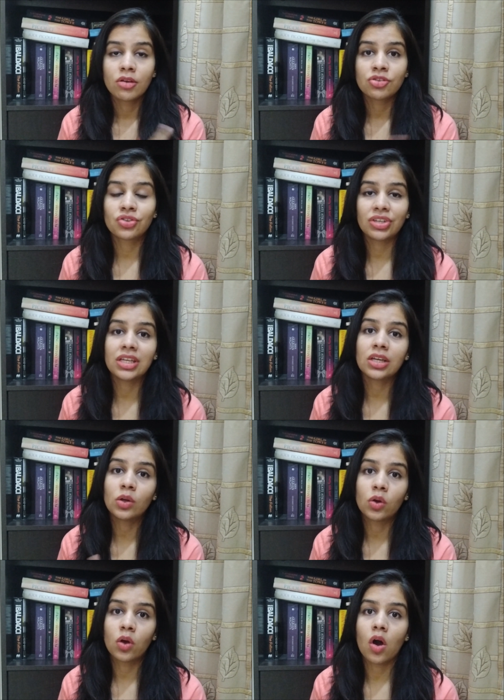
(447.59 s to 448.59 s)

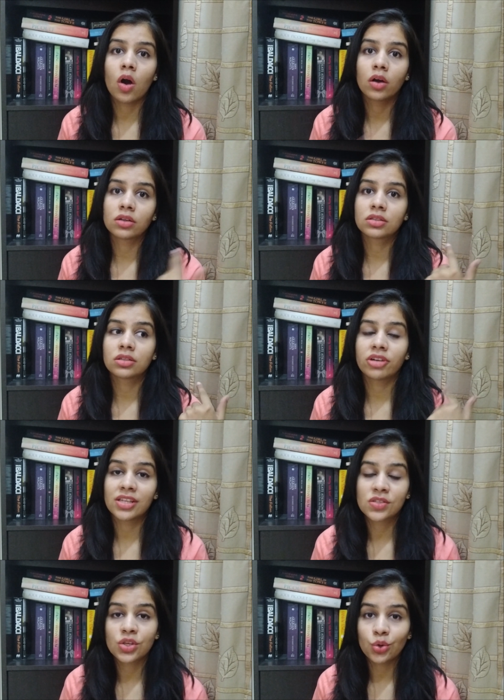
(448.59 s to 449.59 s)
she got
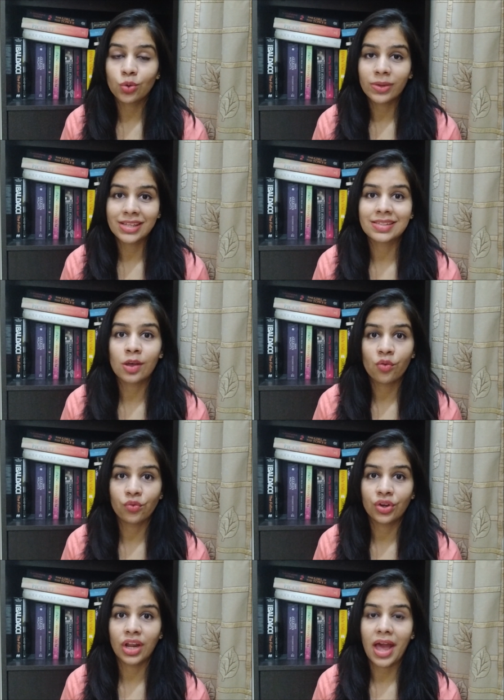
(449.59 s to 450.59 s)
rescued by
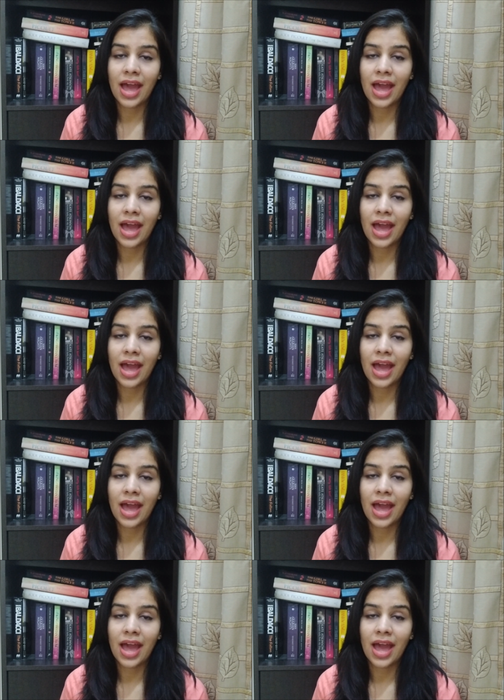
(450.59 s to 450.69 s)
someone,